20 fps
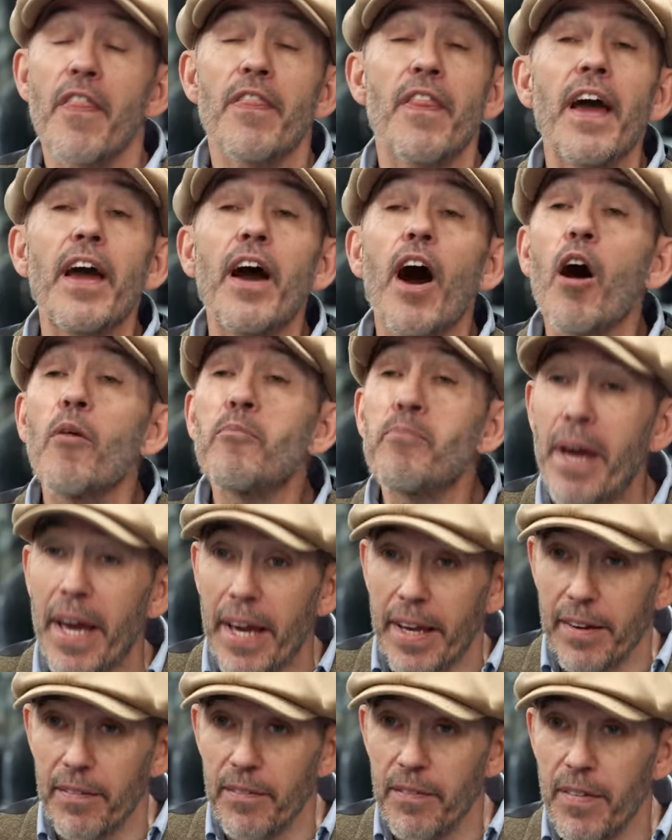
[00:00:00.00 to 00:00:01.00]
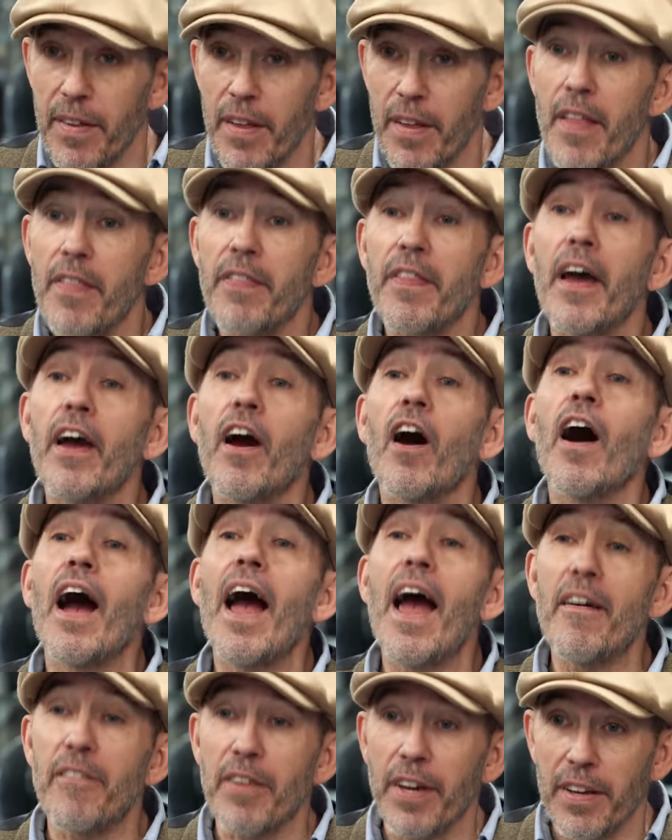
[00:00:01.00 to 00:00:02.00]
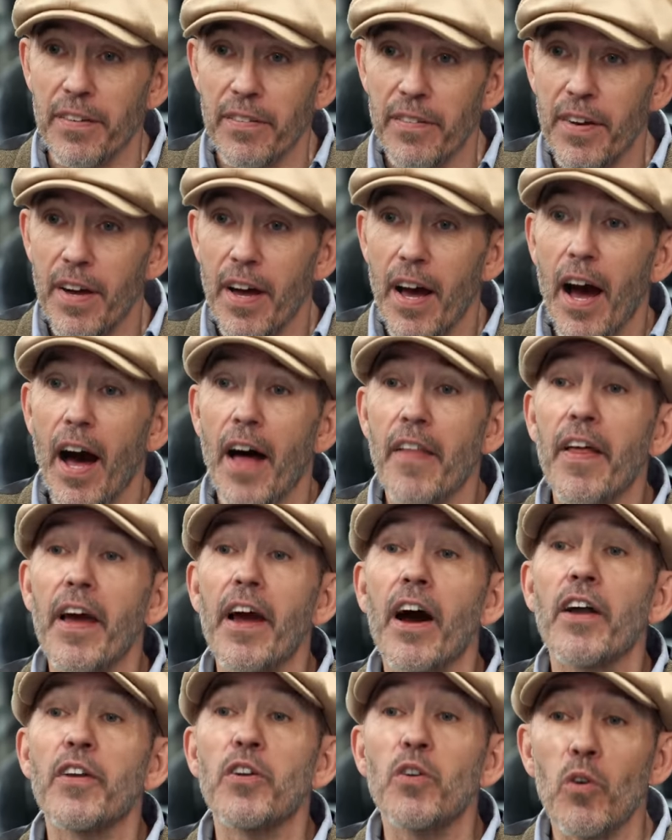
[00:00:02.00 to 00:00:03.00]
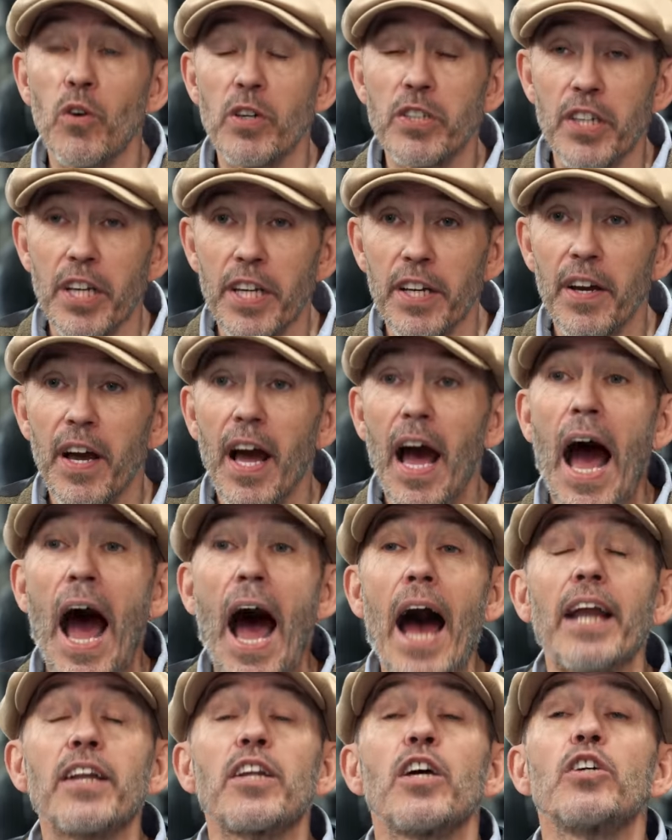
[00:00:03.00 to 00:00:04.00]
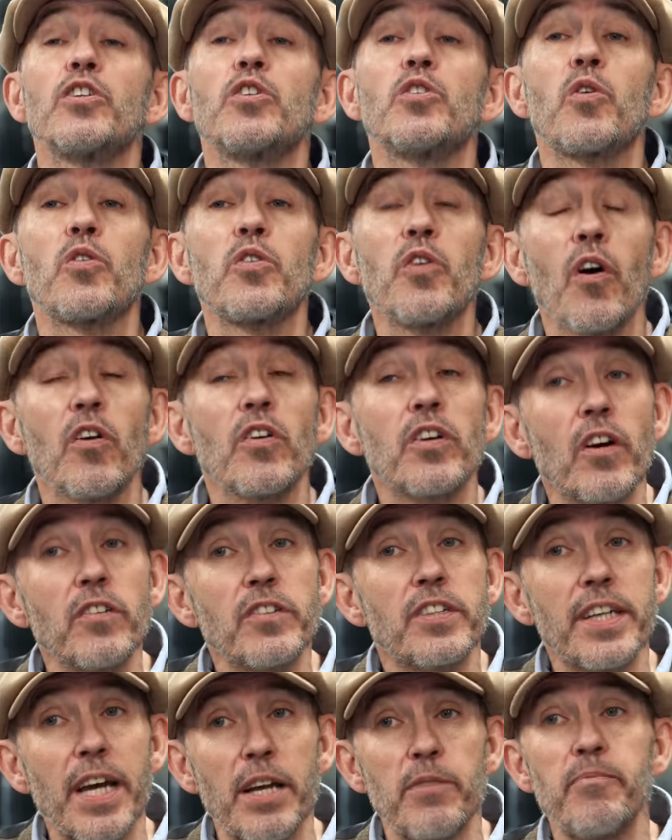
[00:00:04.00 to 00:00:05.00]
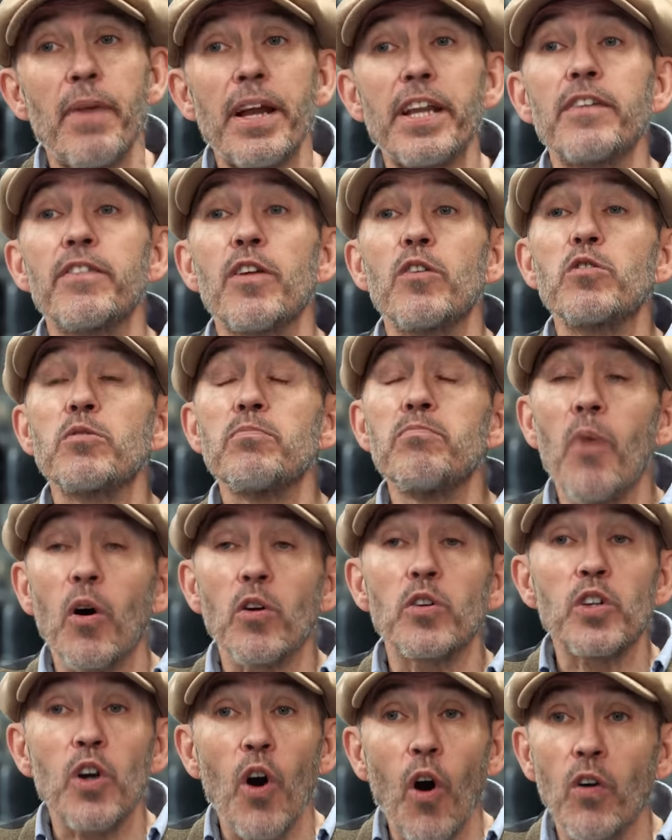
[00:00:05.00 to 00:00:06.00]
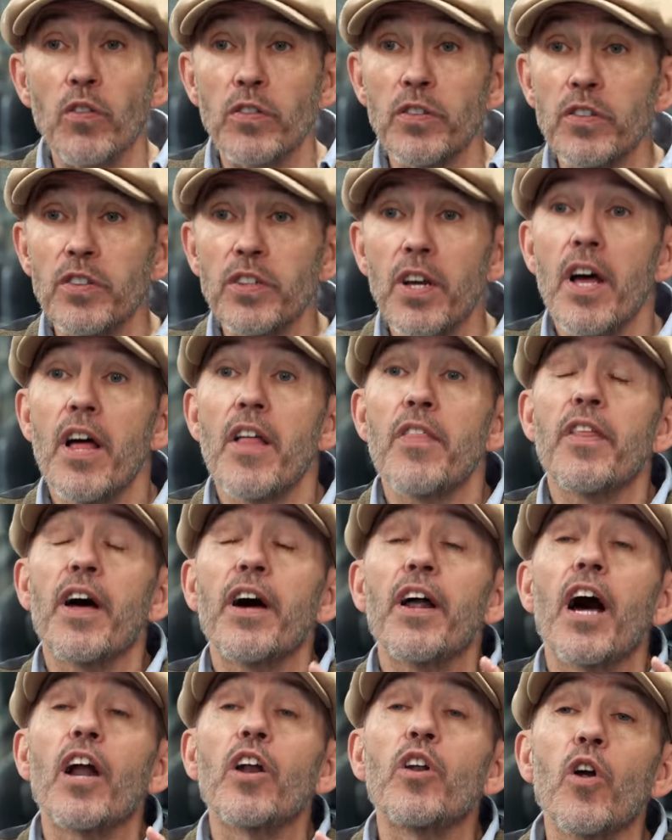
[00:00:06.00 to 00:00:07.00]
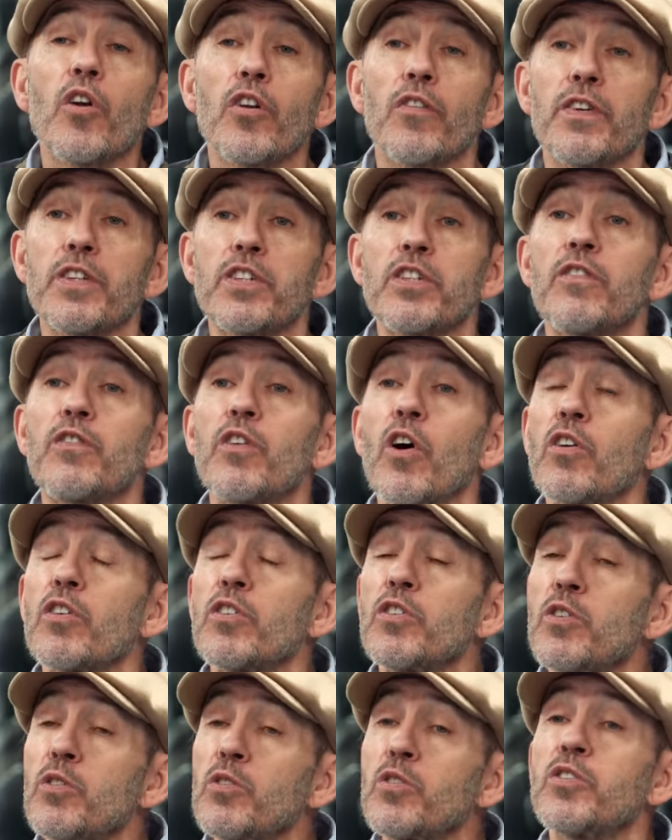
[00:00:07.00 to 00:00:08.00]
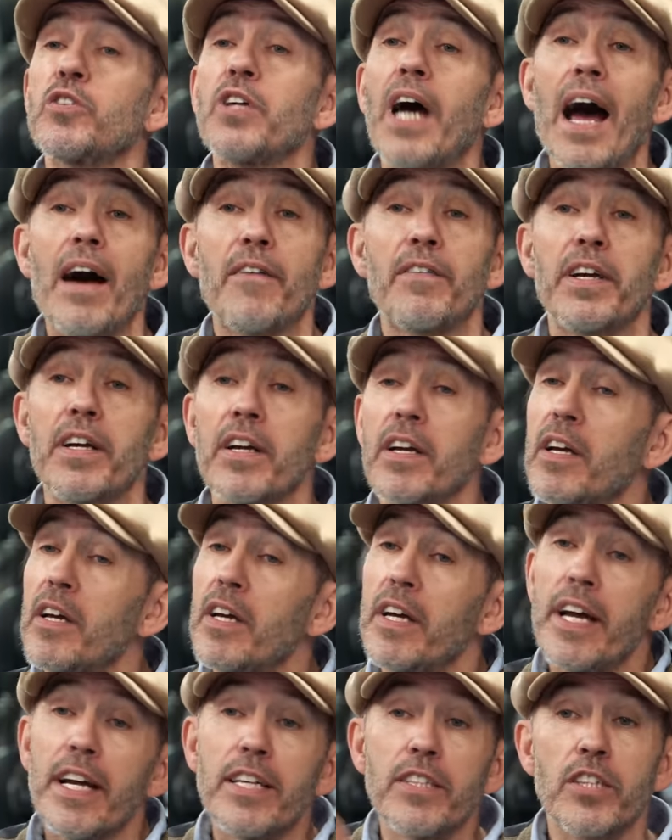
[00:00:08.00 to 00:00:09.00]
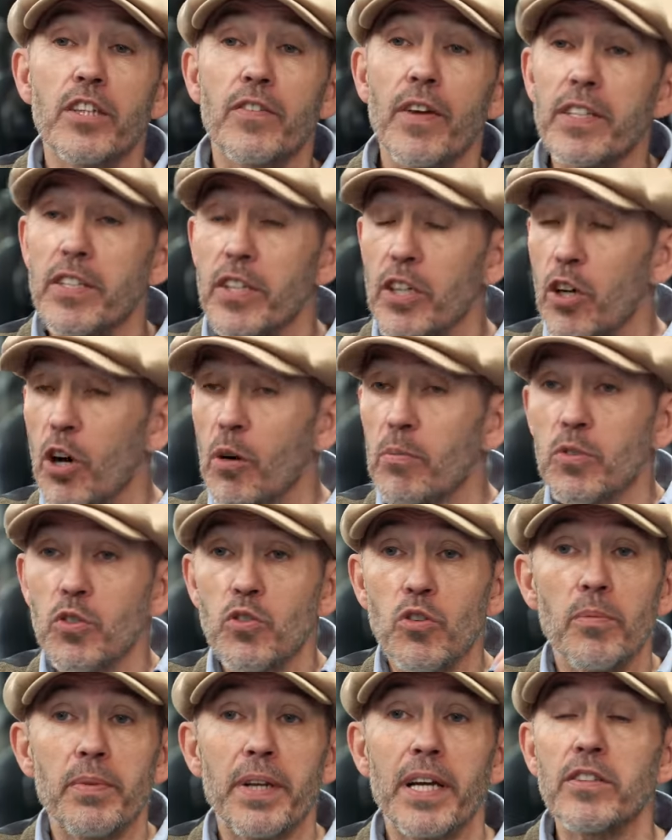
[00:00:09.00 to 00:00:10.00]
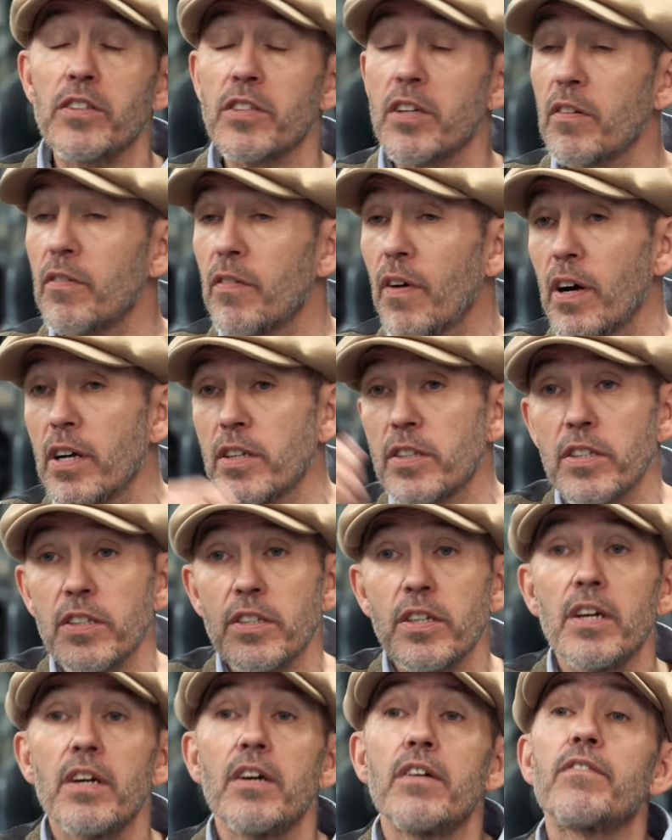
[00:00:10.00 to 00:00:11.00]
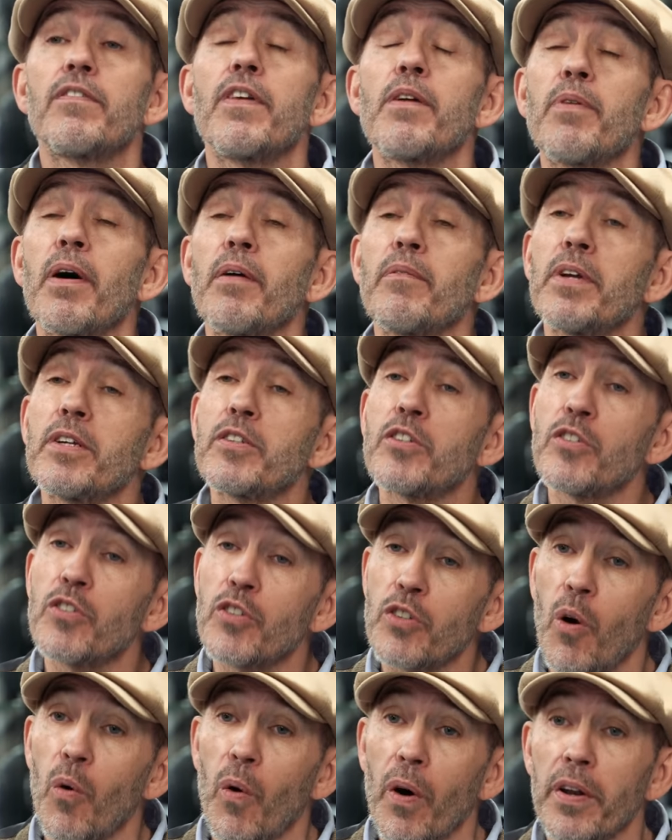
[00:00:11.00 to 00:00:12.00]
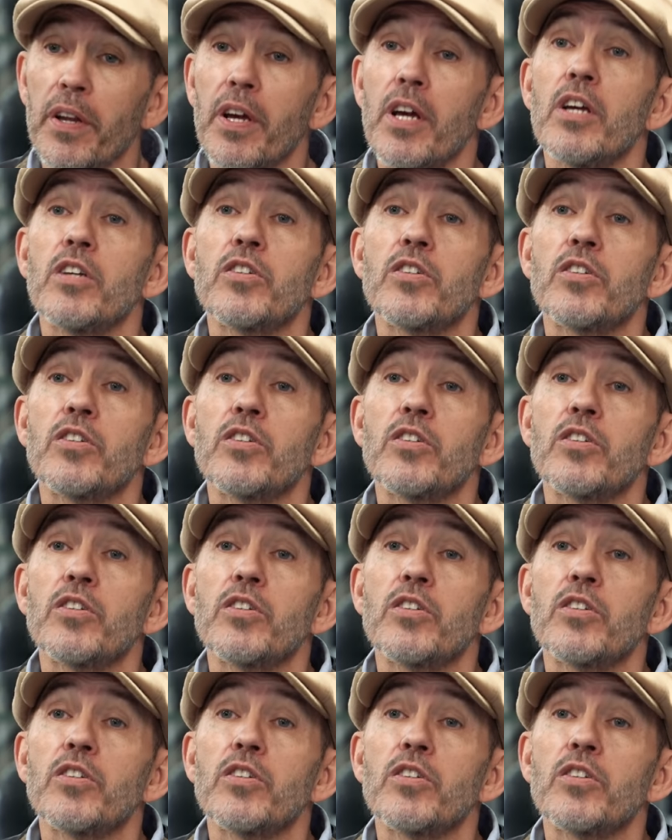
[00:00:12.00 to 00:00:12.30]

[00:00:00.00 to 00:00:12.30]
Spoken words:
They are big, they are heavy, and they are noisy, and you're not going to get many of those mod cons that a lot of us have got used to having: integrated comms, drop-down sun visors, flip-up lids, and so on.